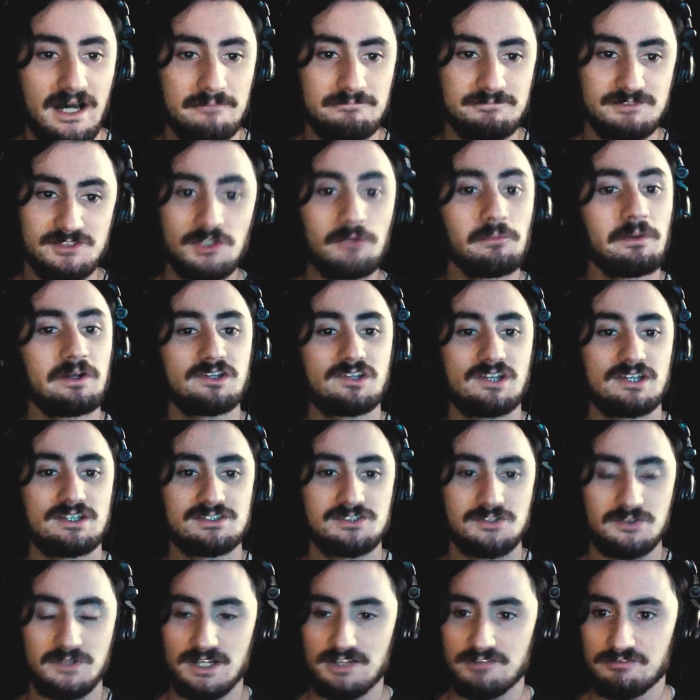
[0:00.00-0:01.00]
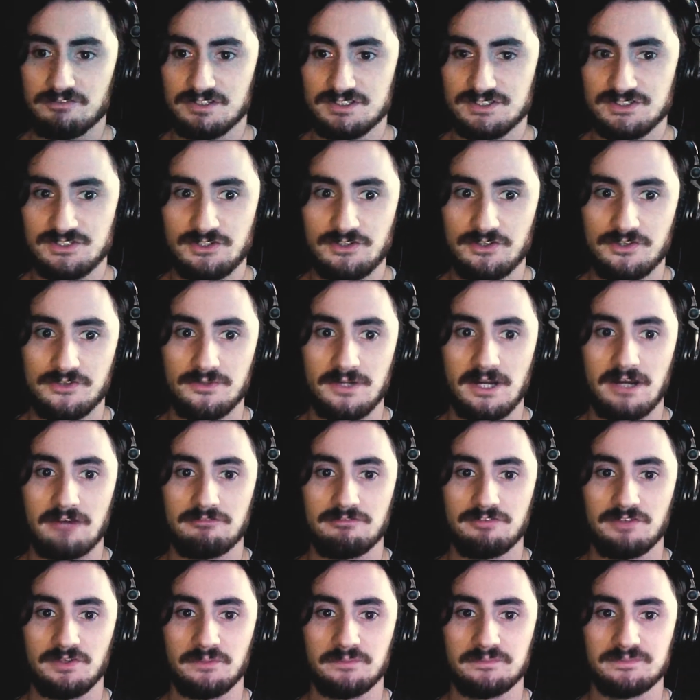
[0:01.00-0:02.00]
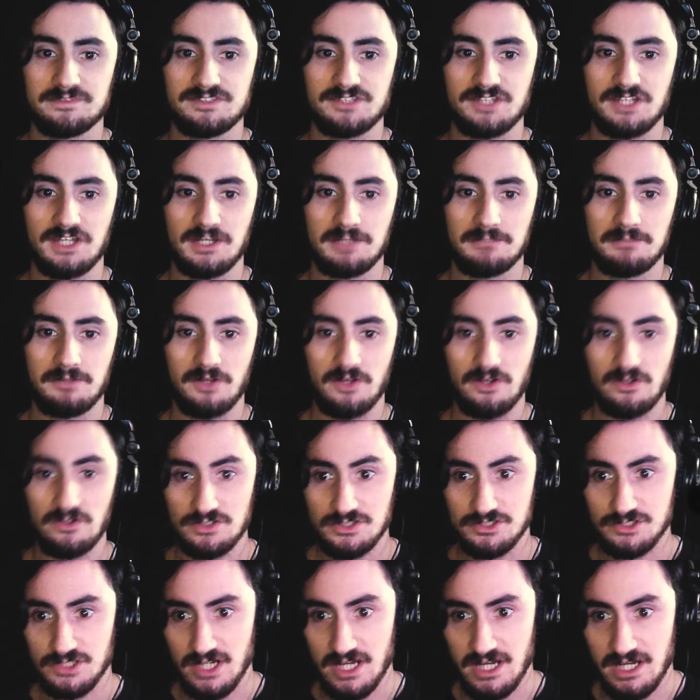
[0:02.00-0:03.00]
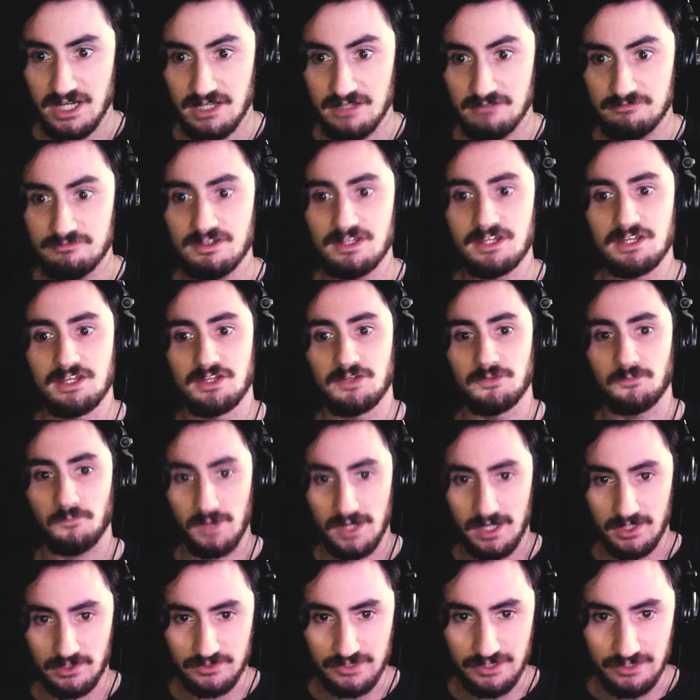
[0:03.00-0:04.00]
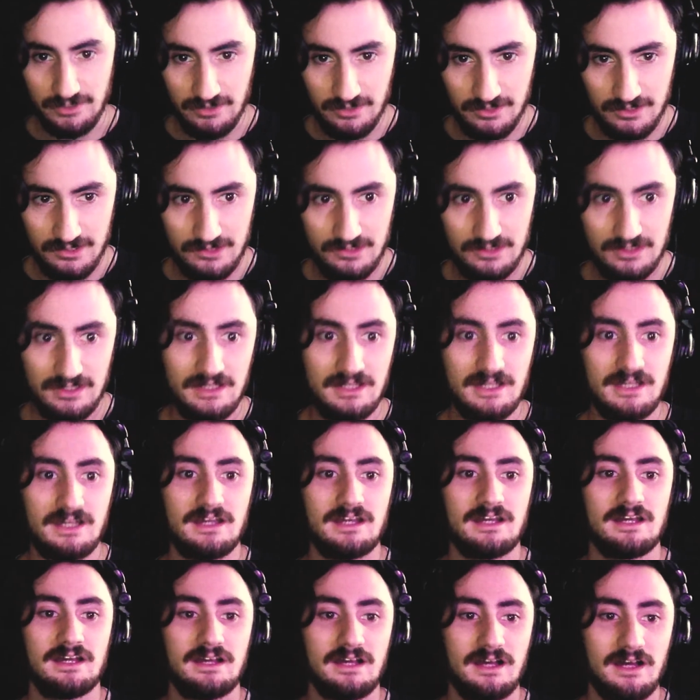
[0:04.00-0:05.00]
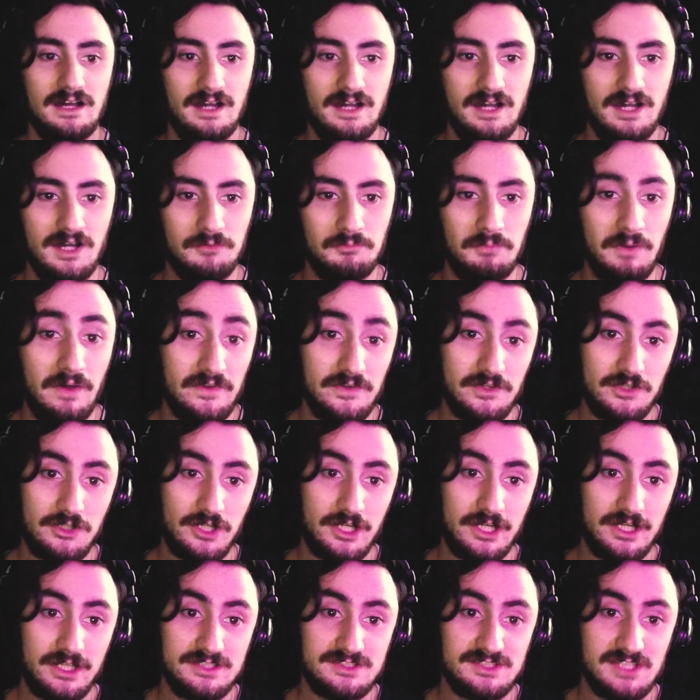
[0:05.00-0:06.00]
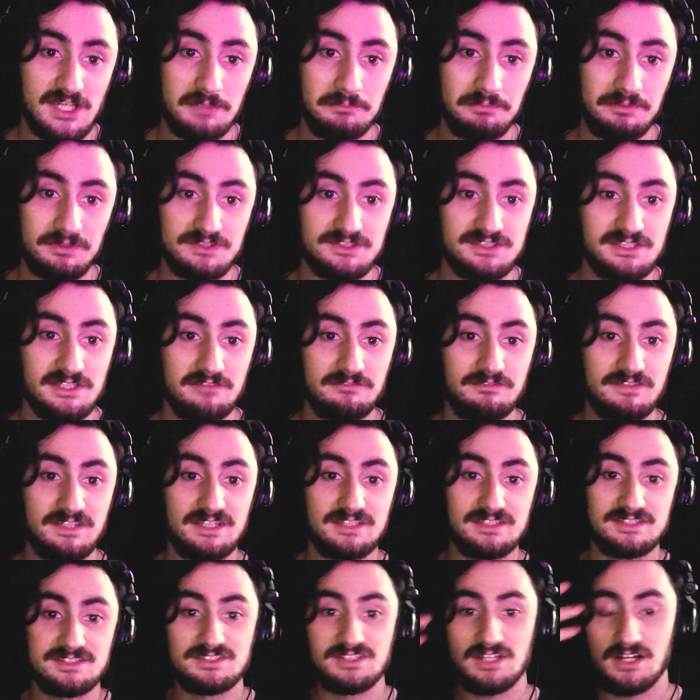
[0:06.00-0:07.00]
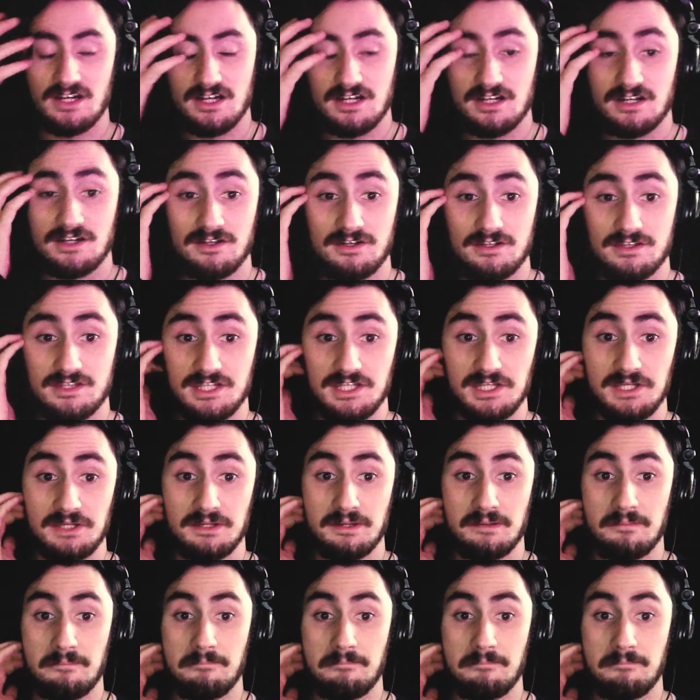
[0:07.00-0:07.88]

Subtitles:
so much as to reference it throughout films like Mulholland Drive and Wild at Heart. Other great examples of this are the